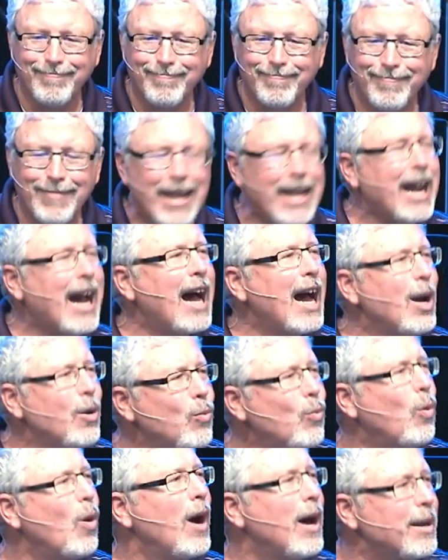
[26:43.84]
And I
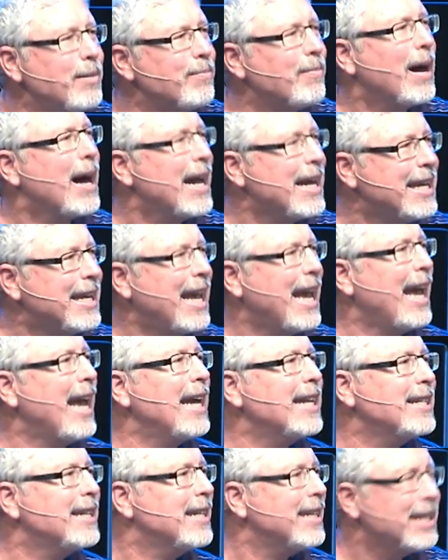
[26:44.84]
want my
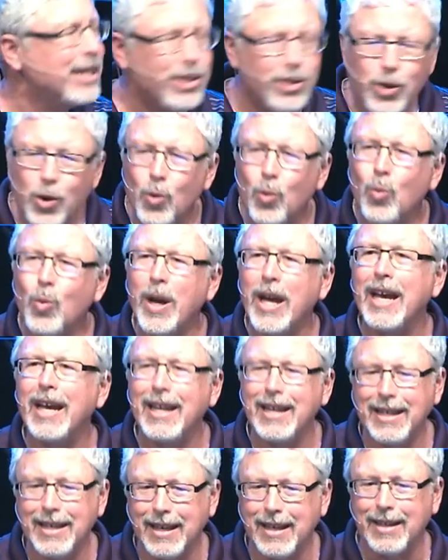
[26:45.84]
candidate to
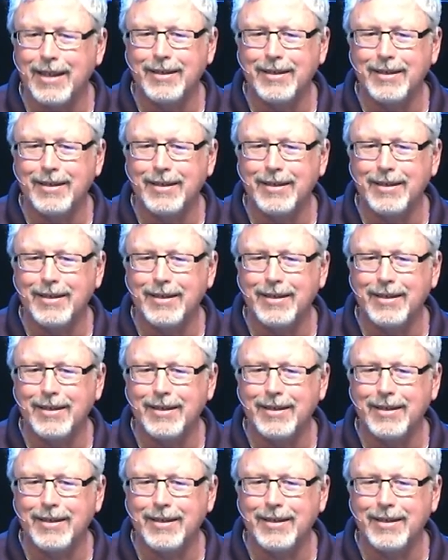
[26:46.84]
win.